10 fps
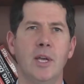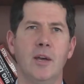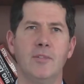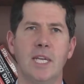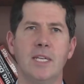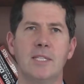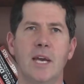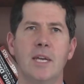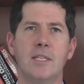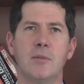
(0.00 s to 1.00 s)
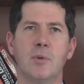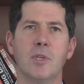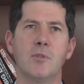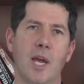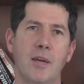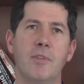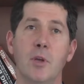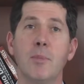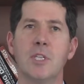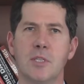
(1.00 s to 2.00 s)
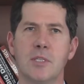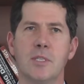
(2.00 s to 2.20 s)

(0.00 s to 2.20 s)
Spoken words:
of data science to really drive their missions